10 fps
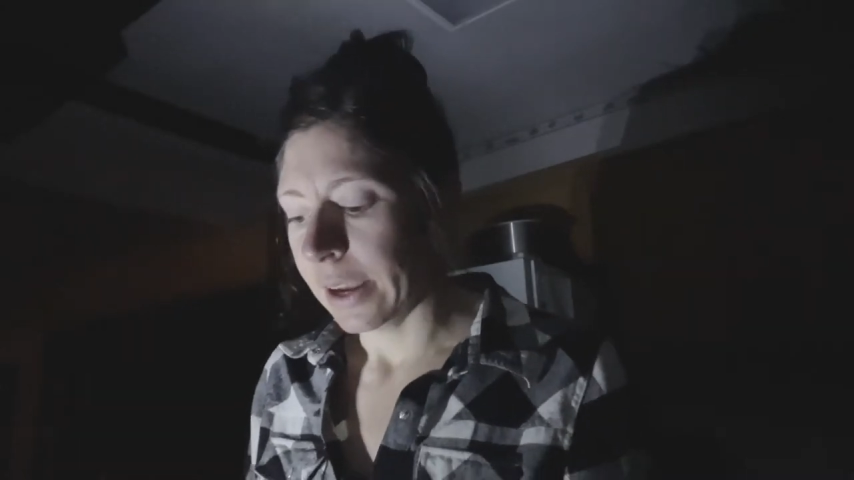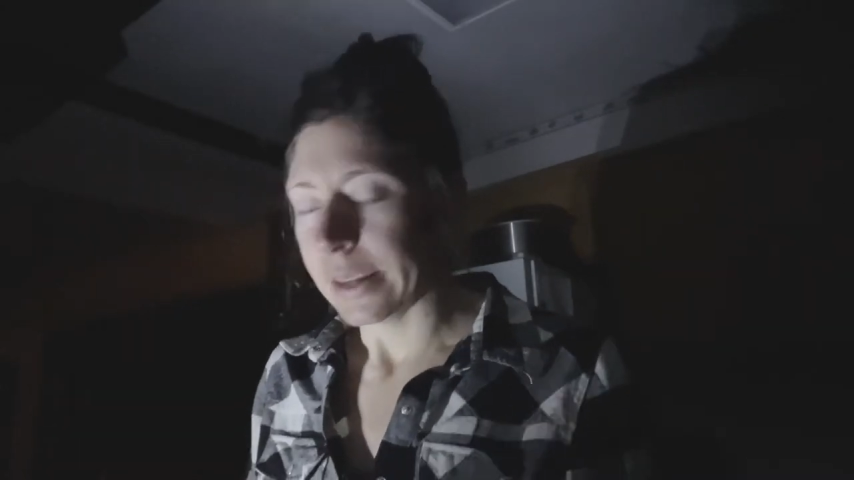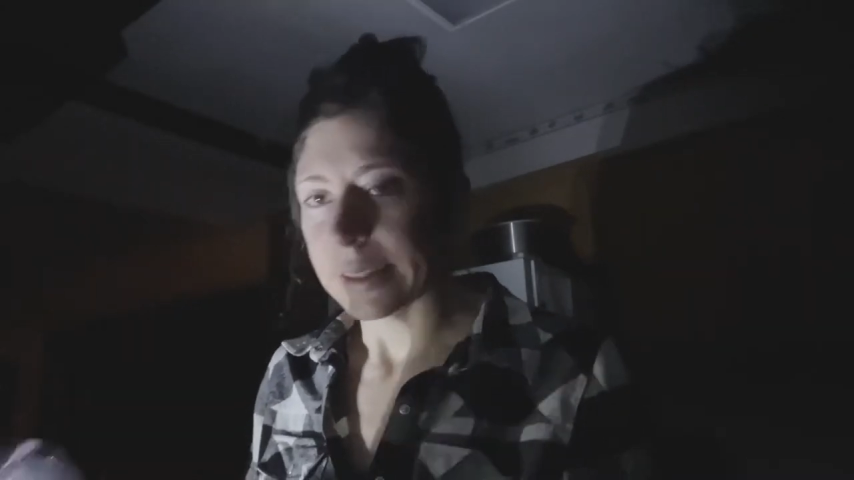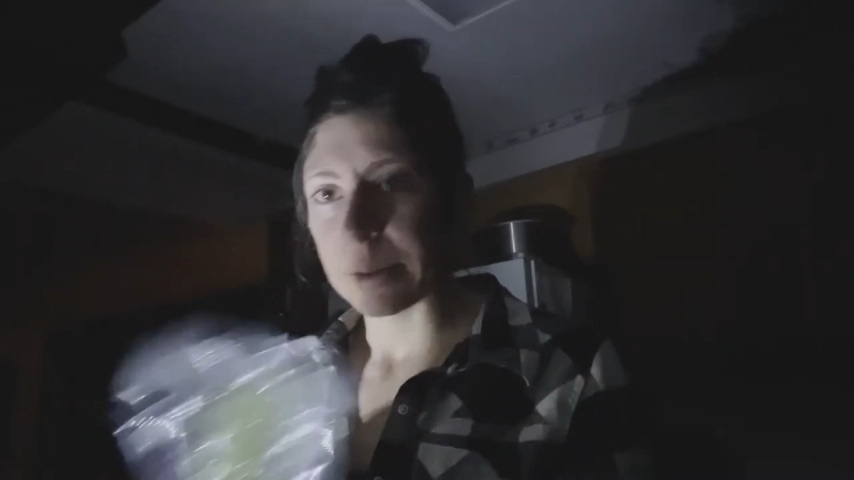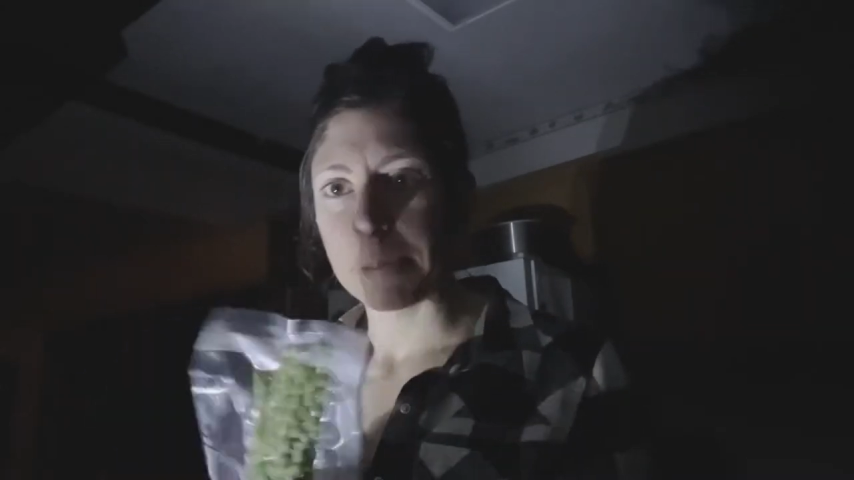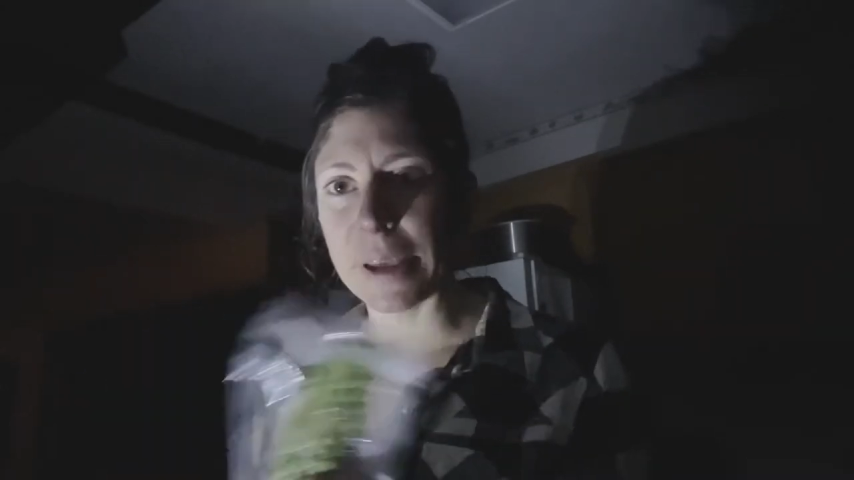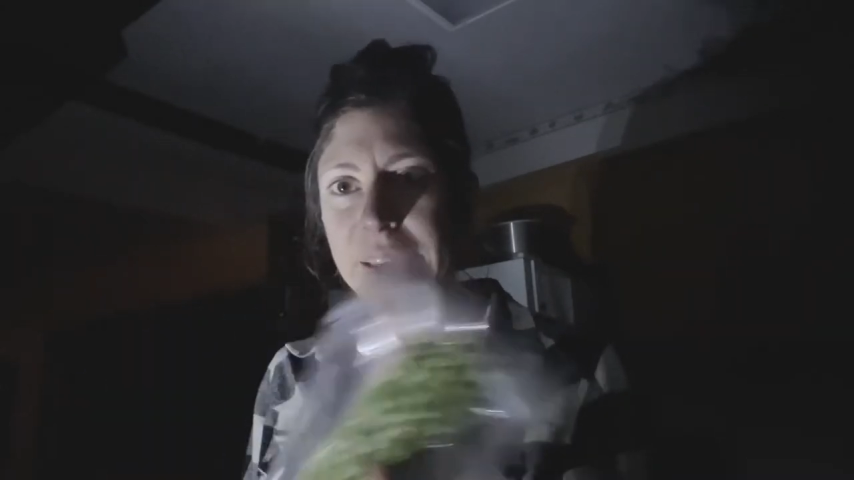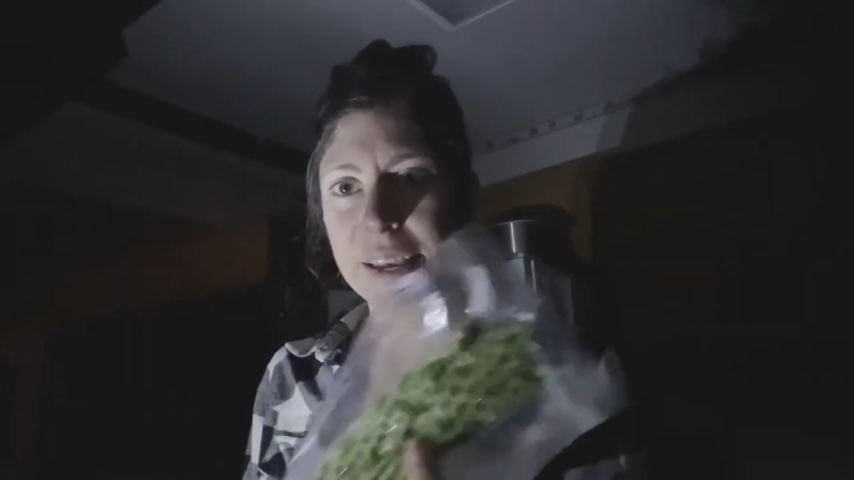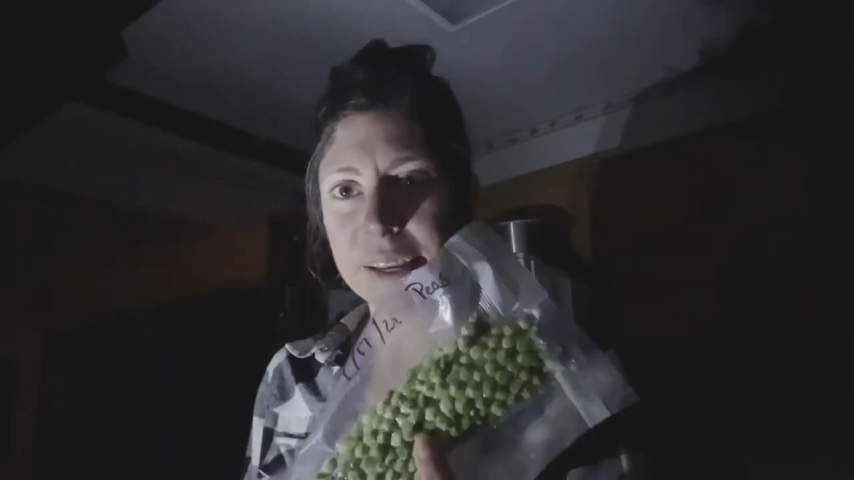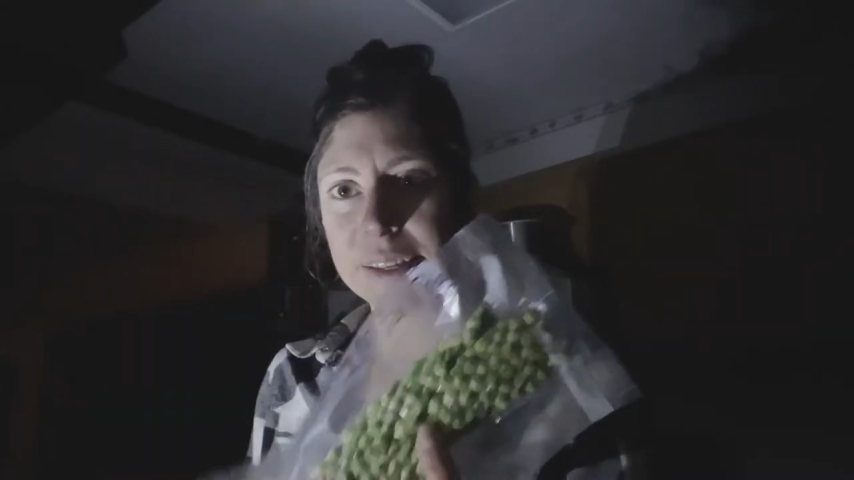some
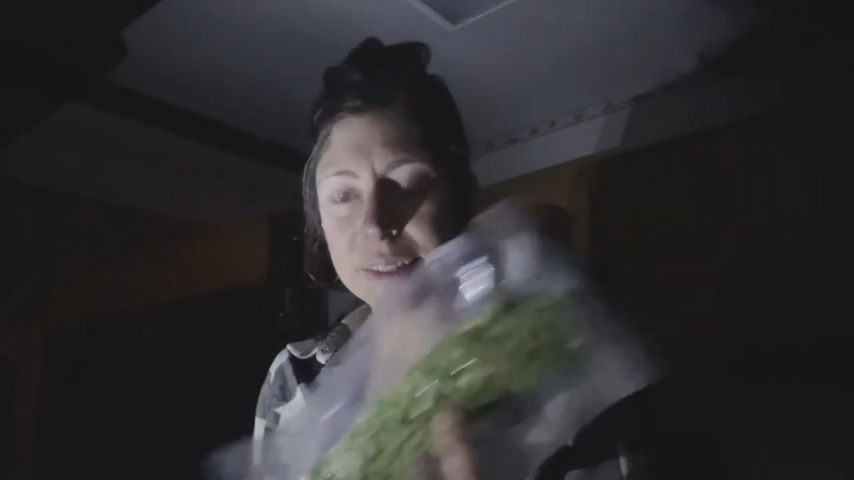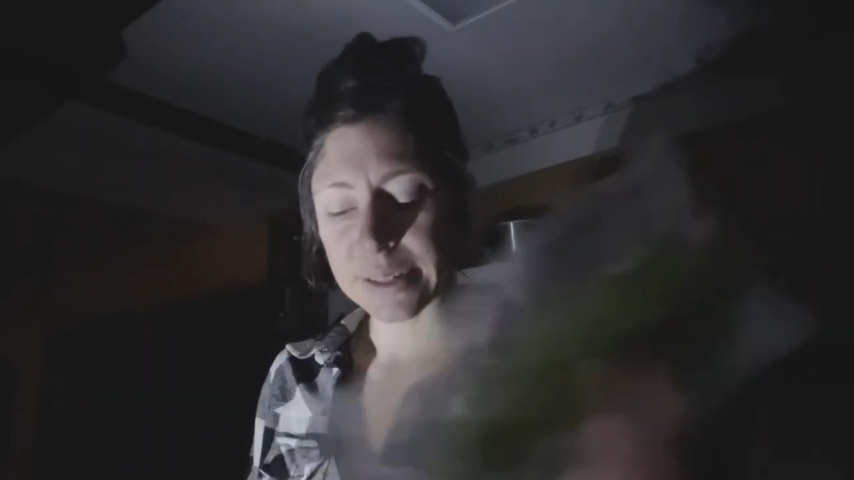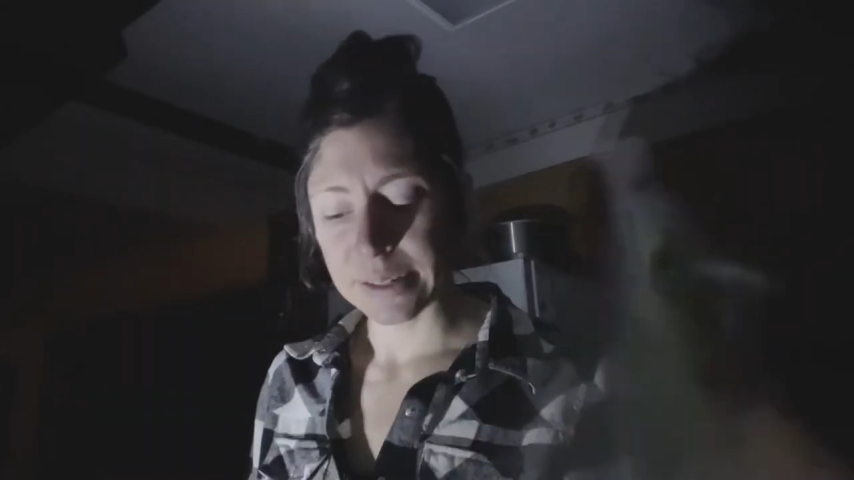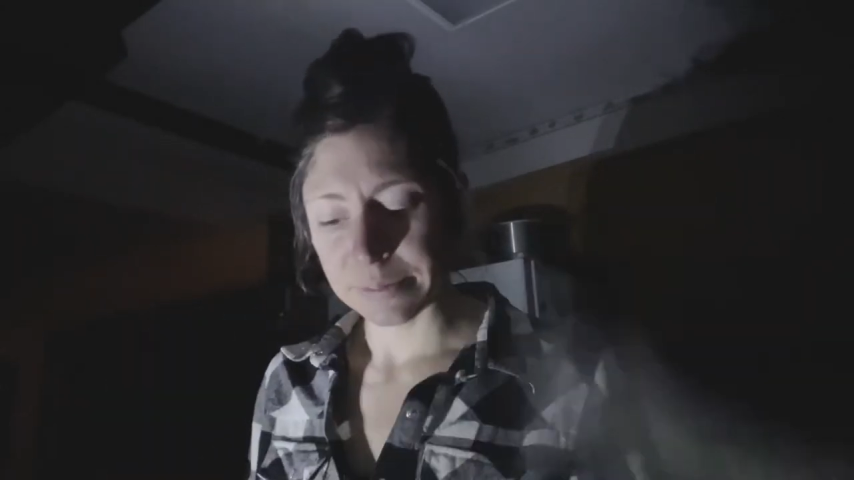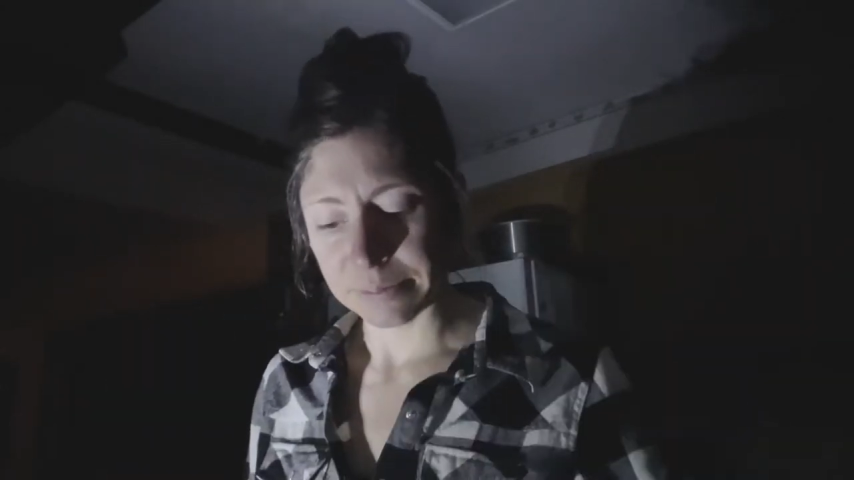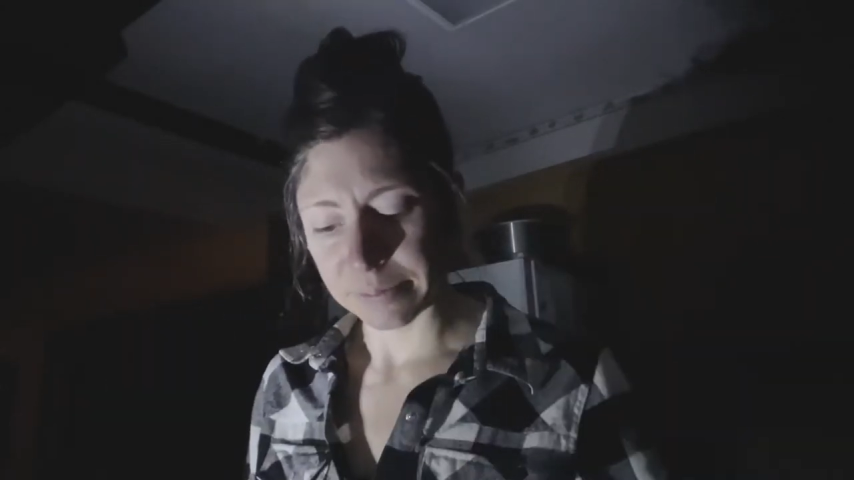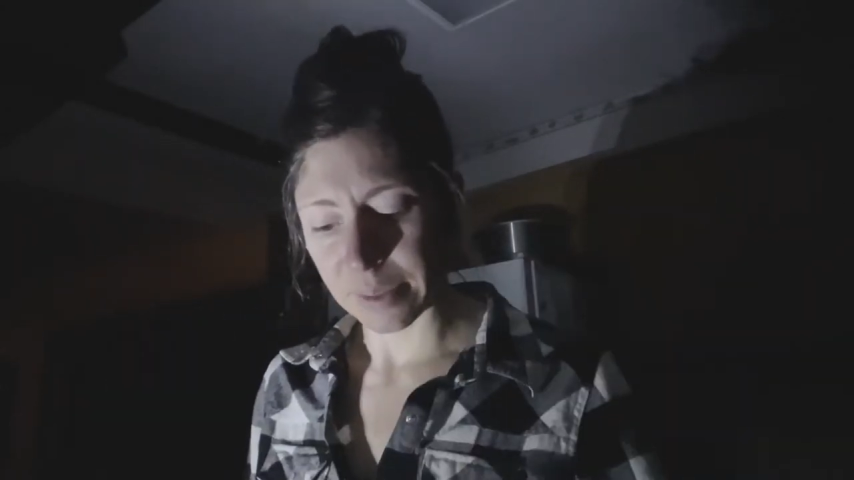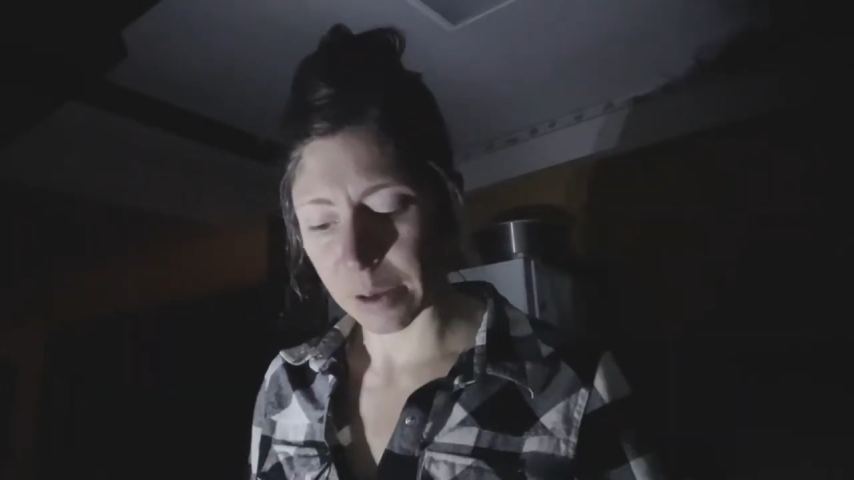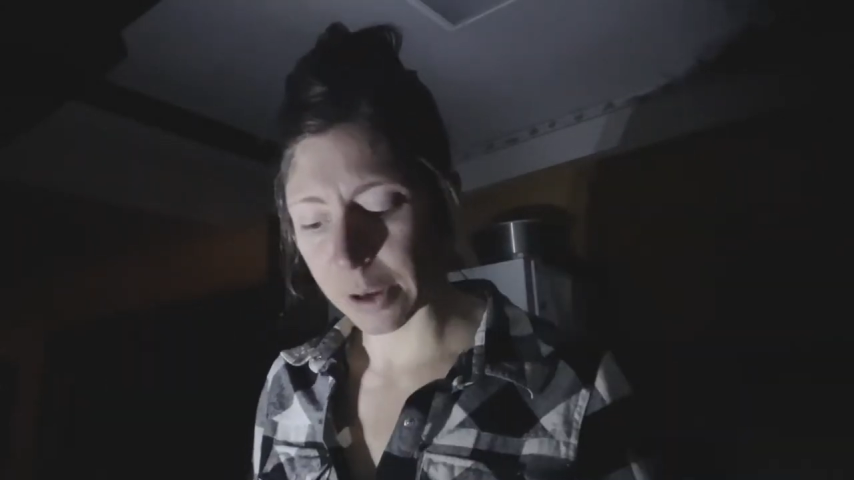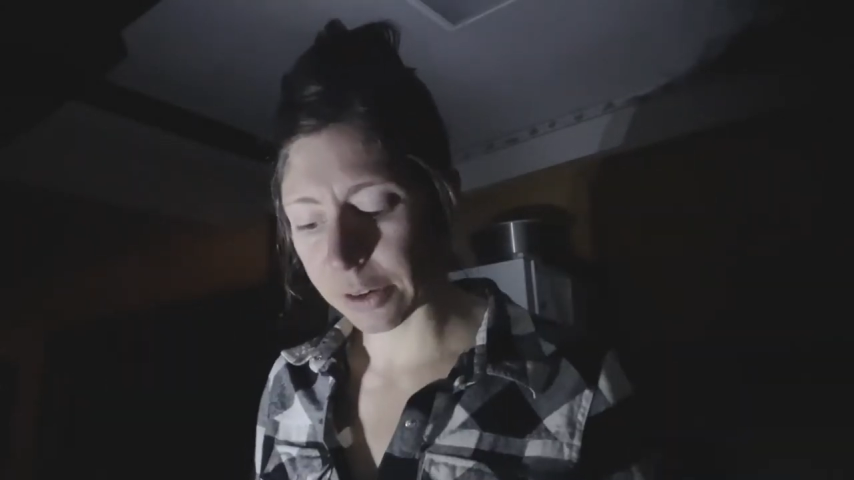peas
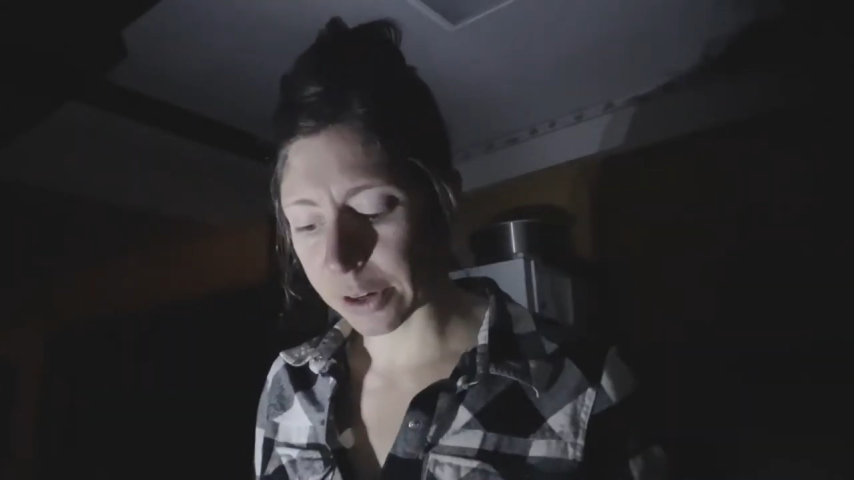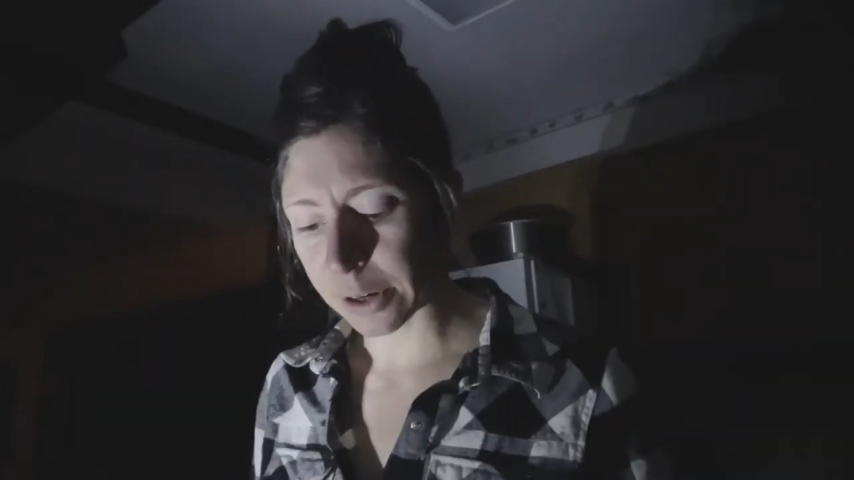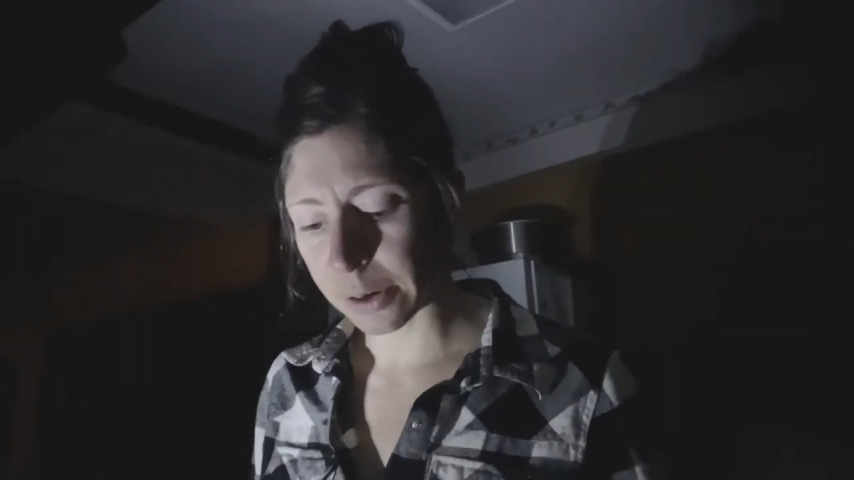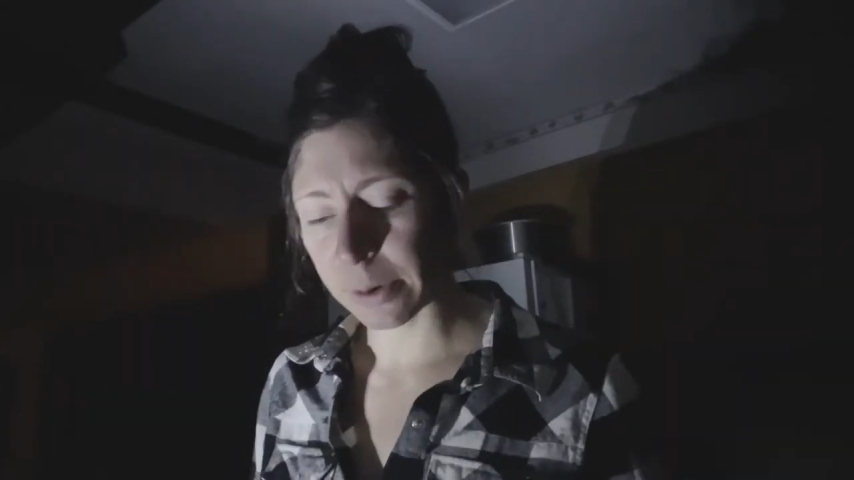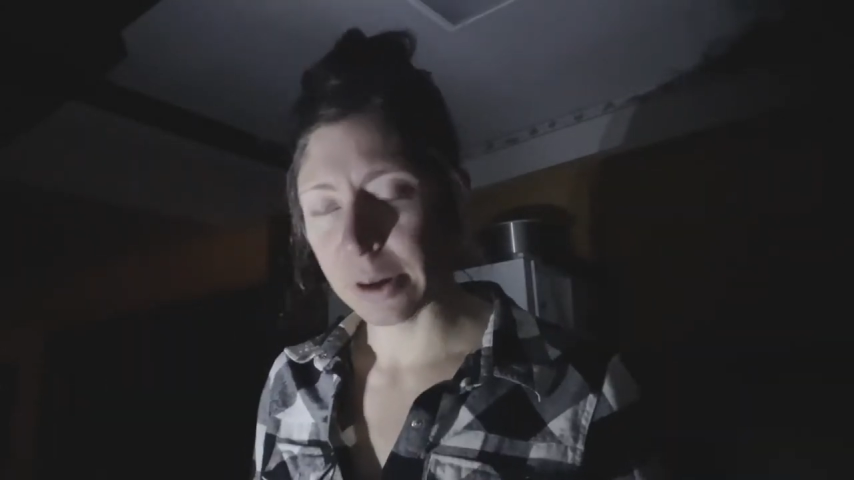that we grew,